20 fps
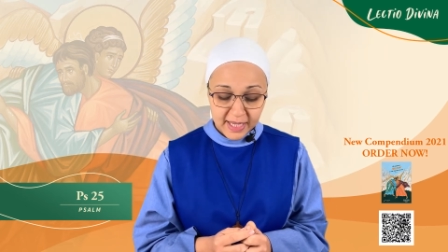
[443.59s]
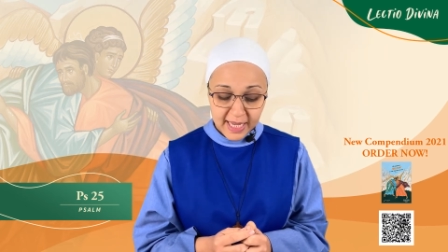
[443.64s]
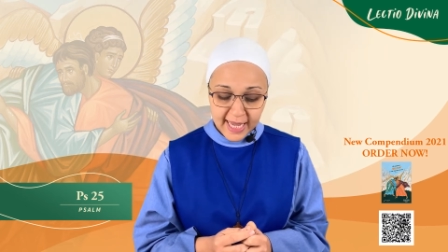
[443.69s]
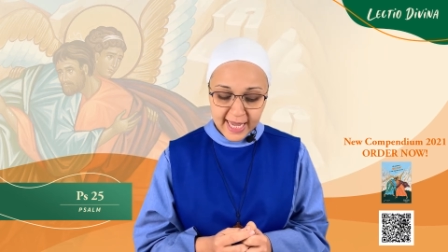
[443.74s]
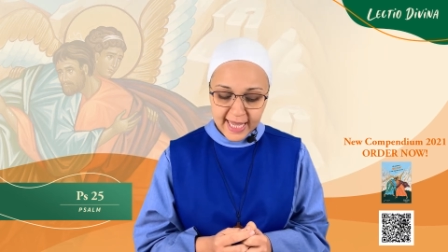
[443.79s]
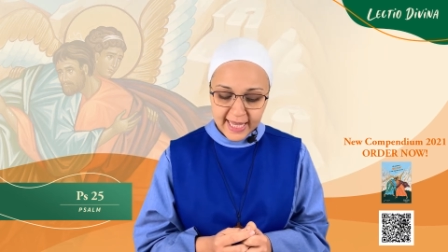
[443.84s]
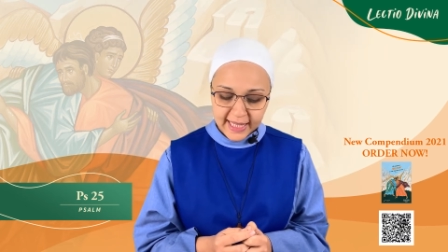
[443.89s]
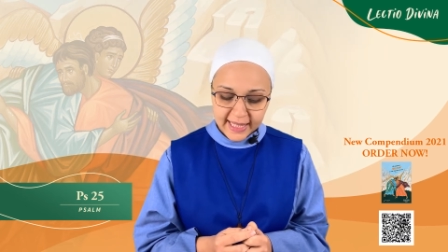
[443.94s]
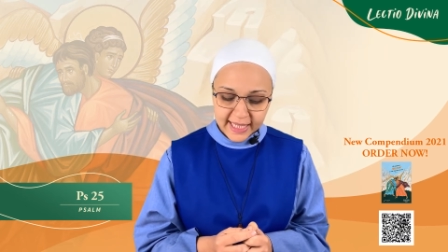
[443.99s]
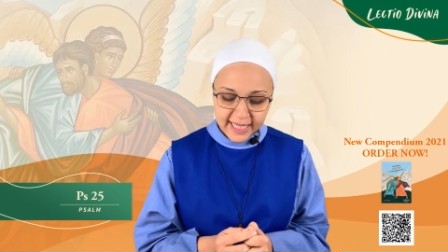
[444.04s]

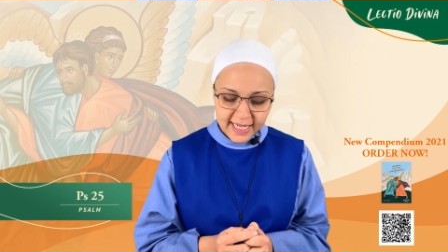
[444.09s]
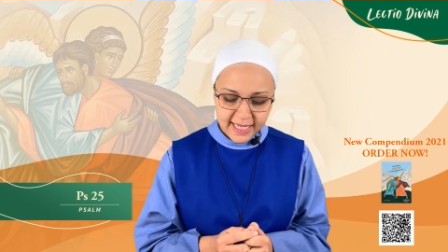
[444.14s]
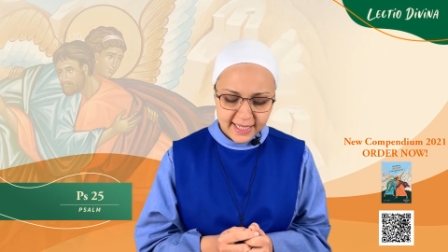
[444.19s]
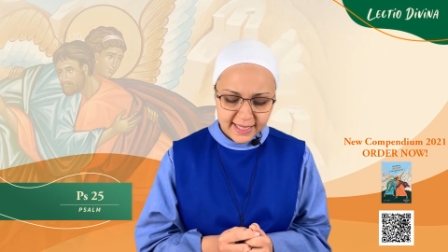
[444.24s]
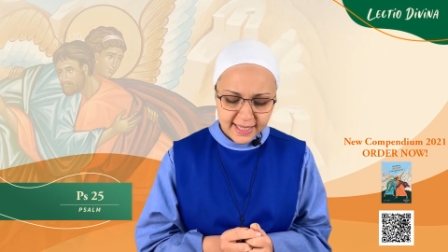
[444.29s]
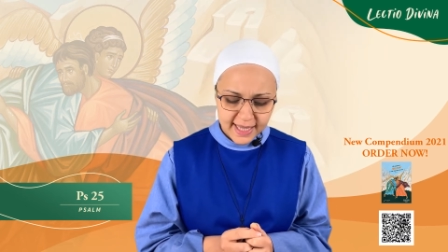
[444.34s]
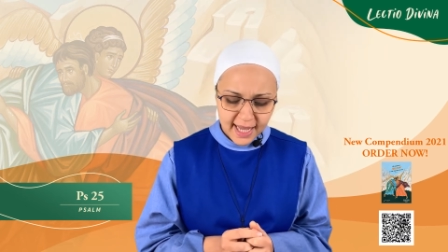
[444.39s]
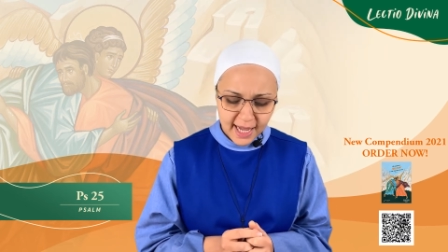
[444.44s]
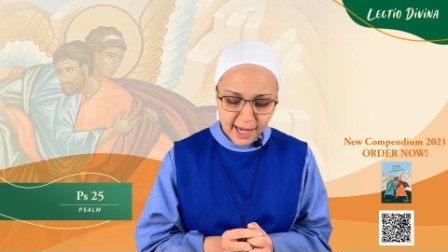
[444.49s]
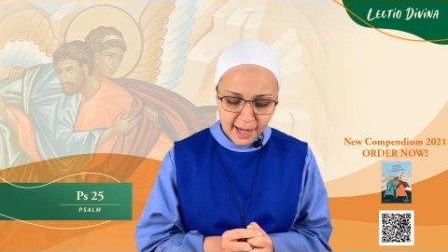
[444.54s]
He leads
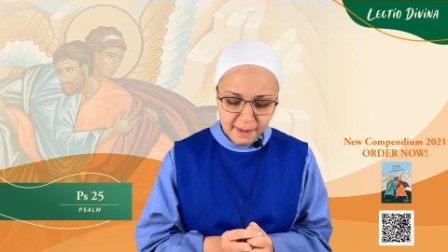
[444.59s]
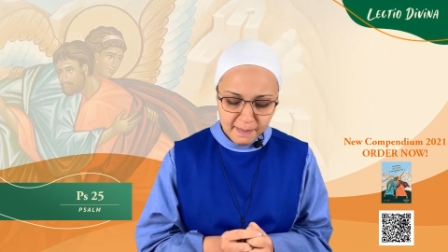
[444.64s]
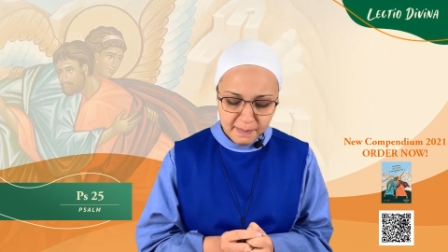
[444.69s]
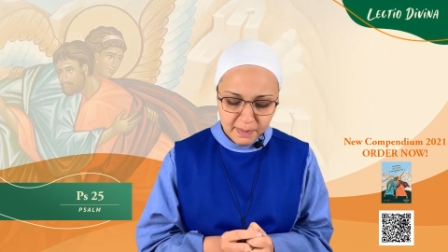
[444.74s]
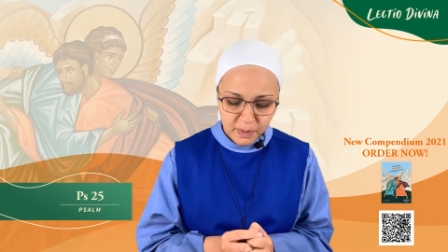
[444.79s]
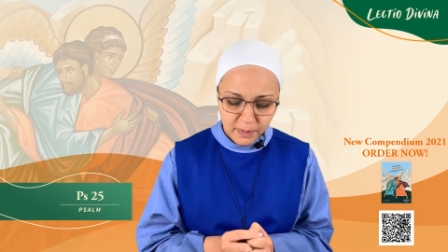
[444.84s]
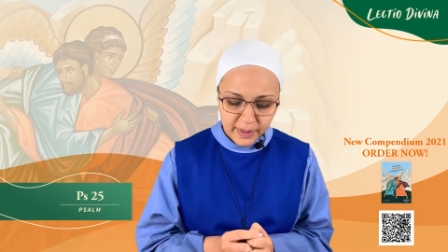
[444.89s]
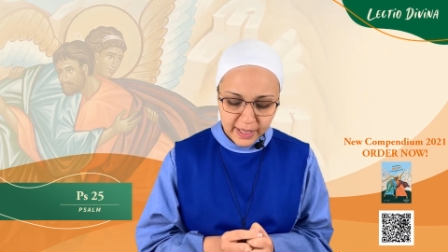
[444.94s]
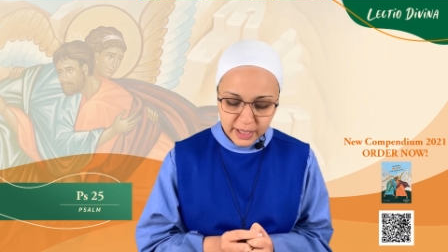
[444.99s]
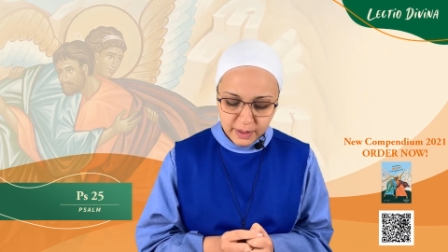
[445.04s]
the
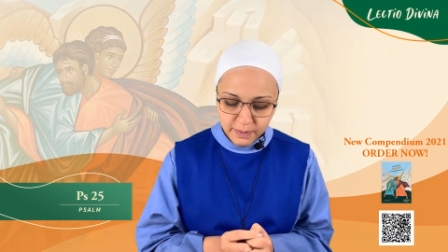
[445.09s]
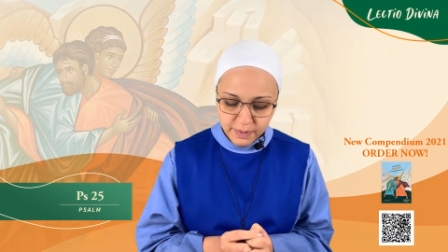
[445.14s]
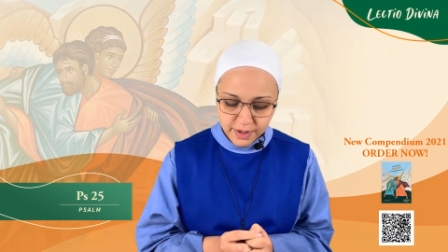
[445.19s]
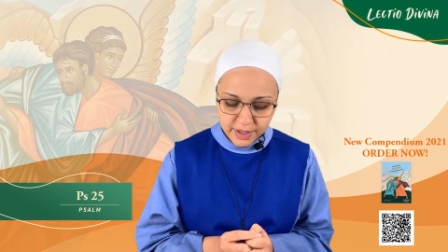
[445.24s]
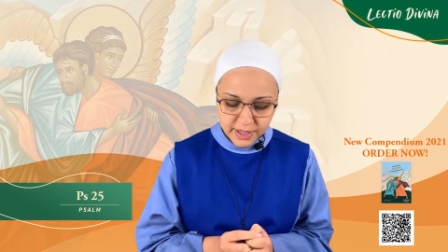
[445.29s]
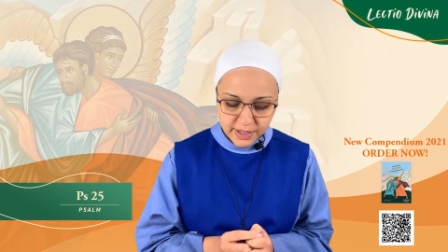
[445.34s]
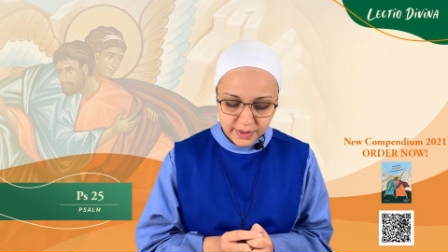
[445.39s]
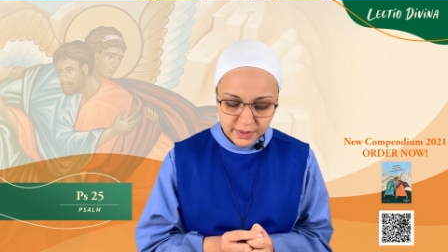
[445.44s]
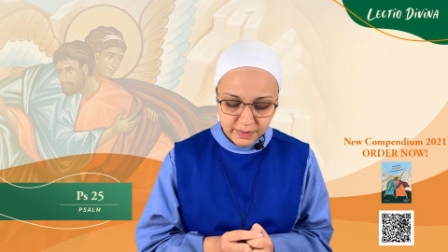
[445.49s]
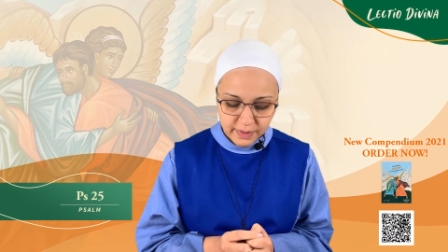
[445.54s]
humble in what
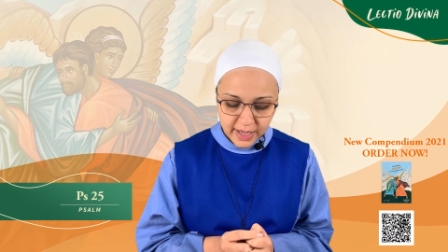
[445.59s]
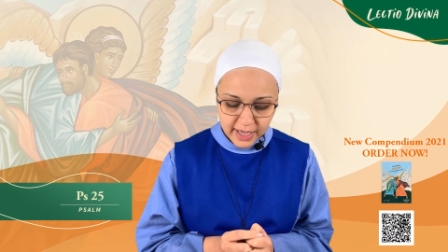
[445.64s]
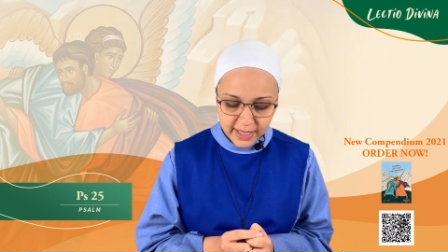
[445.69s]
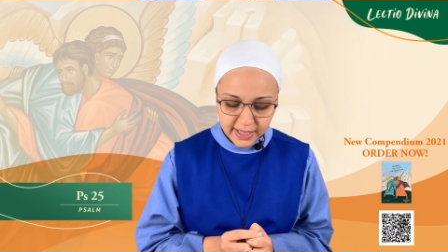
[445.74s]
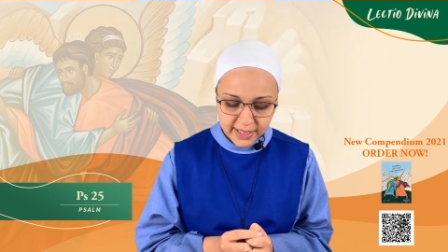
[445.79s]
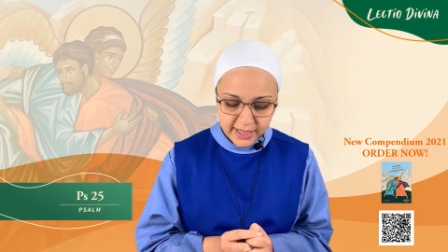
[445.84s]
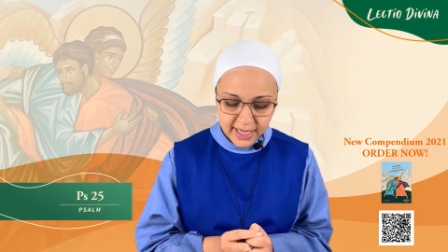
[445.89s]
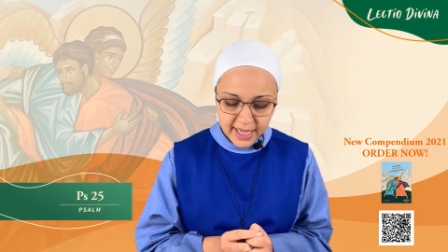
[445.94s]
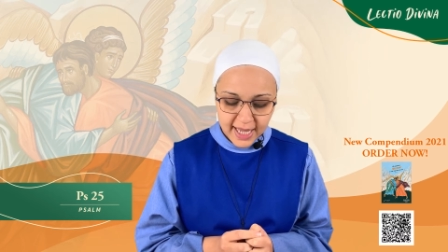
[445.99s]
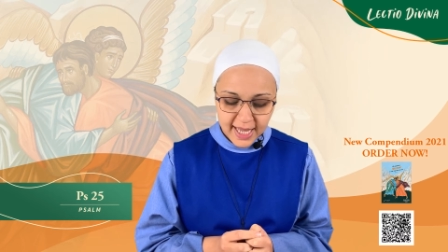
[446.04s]
is right